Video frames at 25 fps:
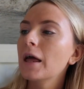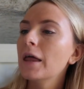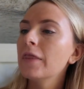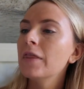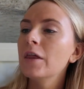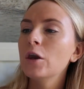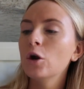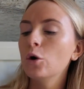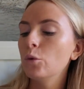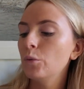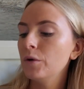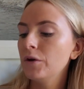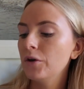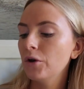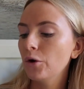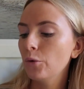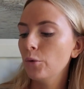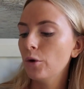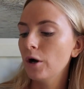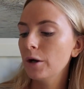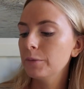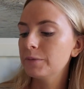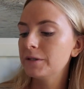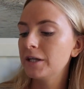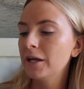They're not window
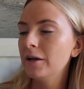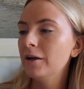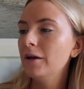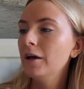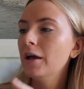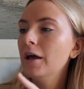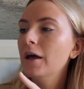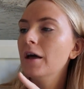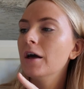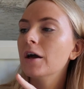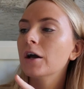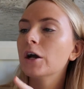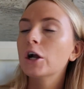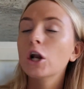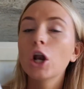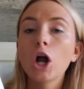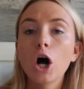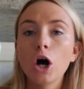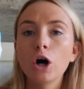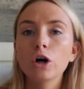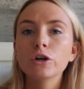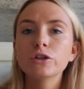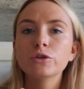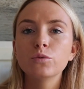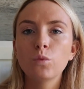wipes,
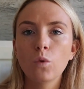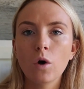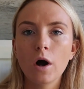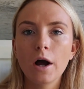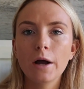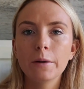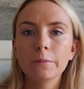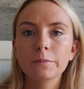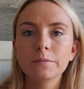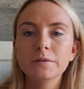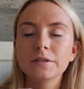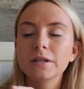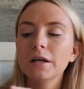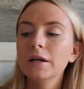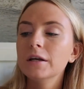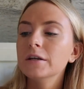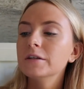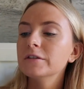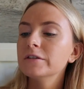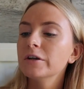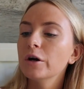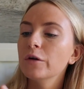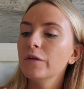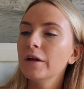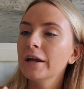glass wipes.
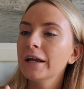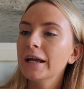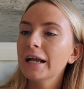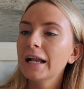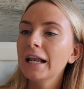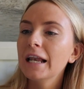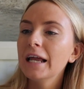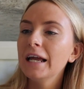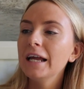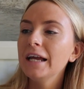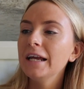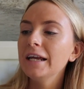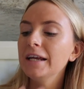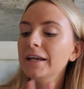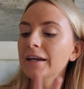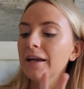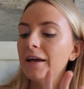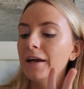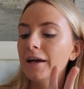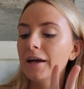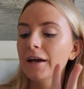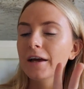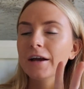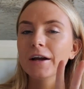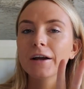So they
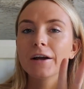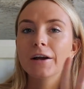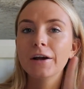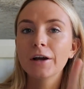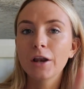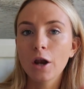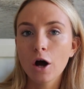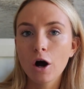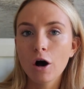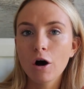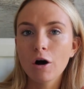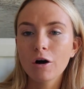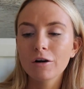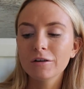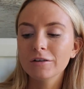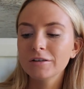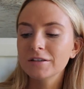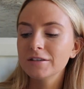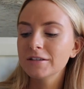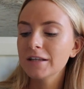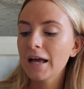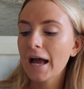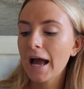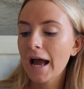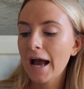clean
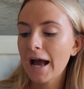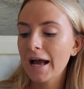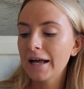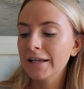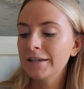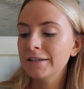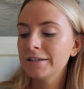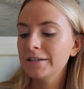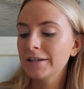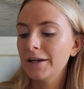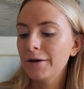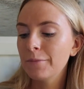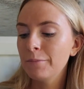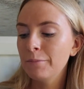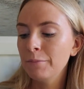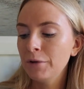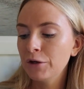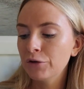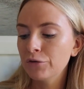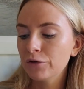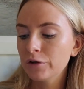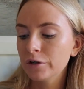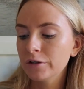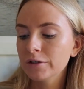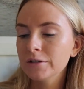glass and
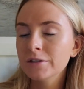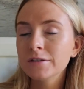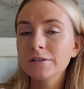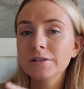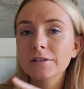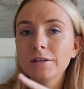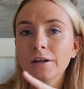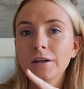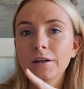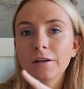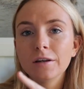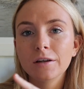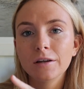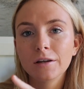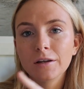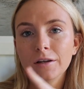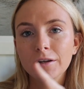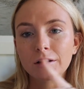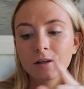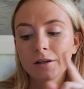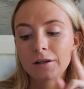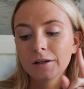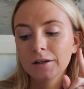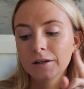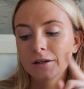mirrors
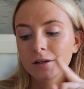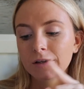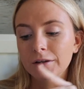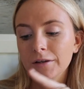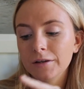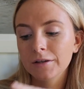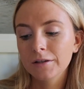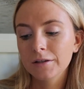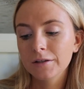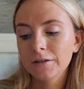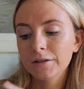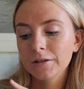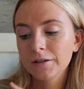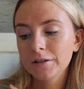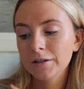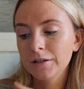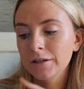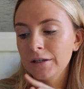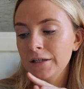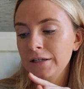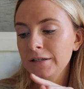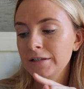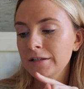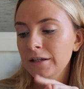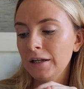
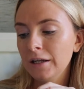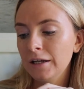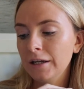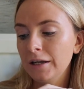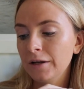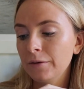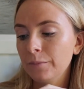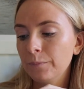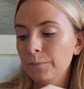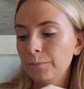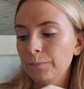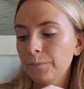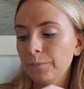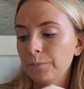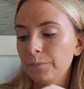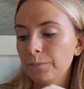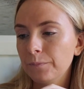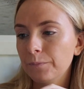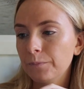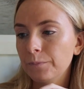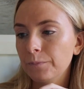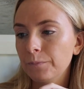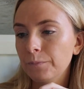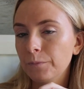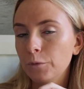easily.
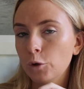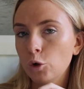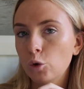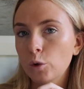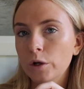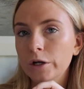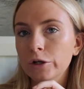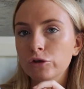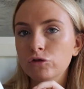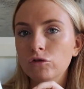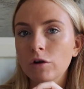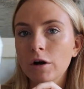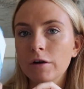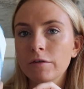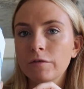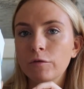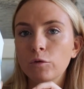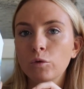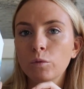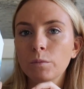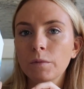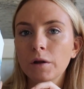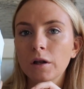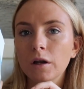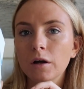Quick dry
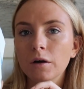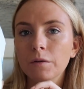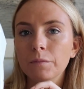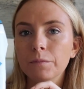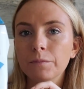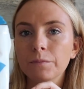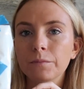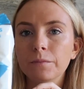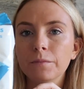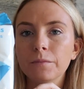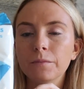formula.